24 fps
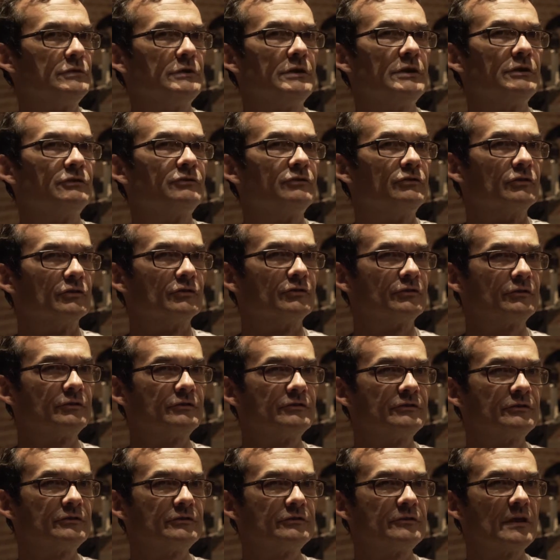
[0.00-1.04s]
it
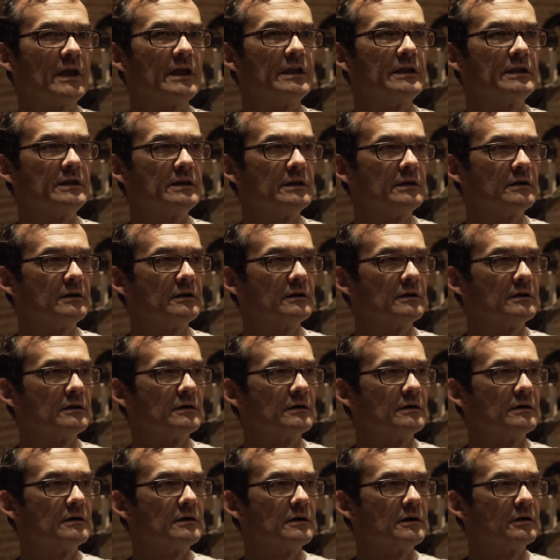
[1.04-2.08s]
just set
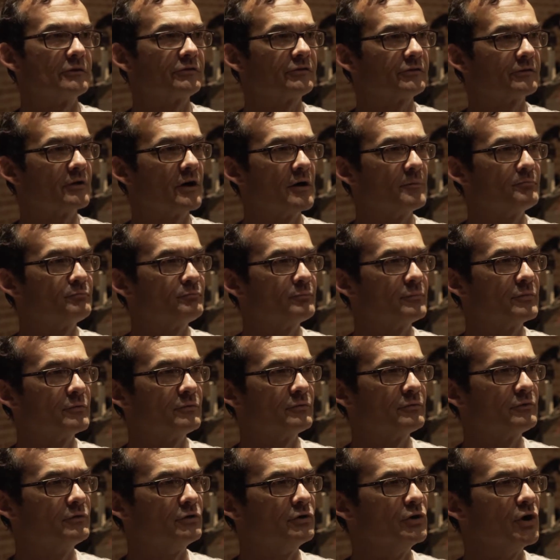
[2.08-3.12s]
us up,
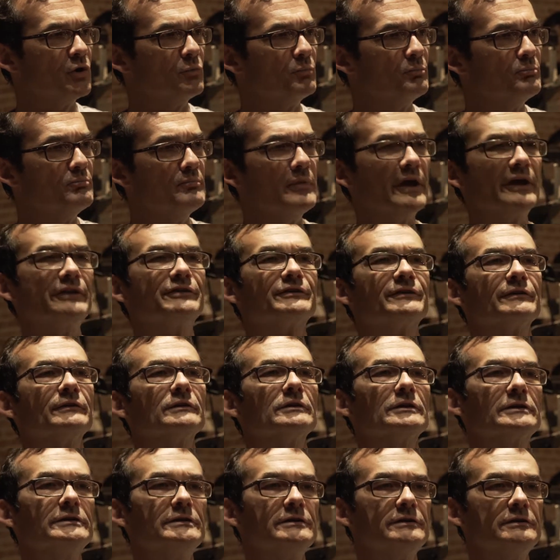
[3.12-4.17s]

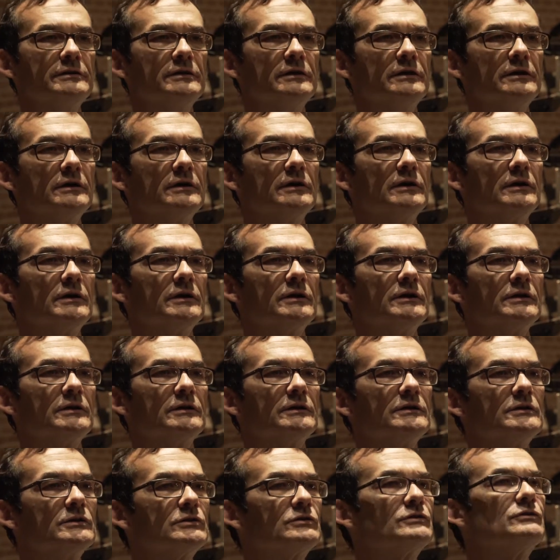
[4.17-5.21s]
mentally
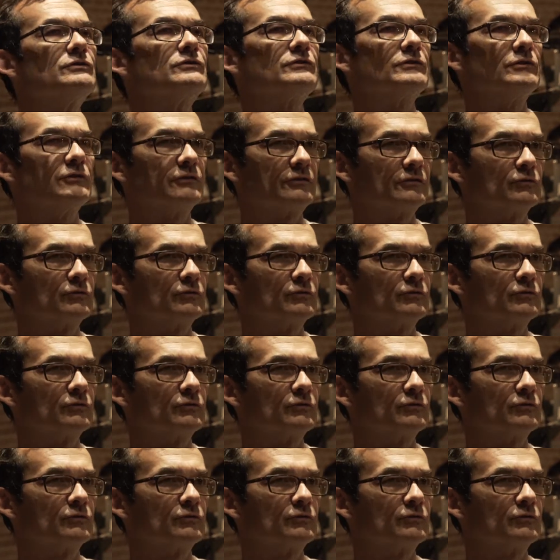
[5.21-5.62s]
to